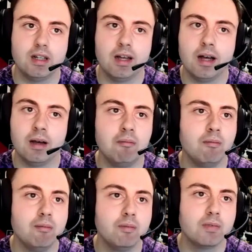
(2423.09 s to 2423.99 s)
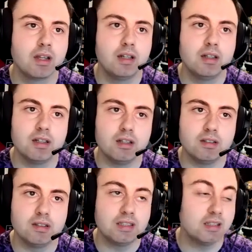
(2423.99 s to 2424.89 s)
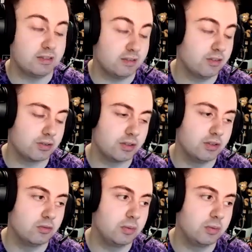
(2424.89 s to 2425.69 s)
Um, that was cool.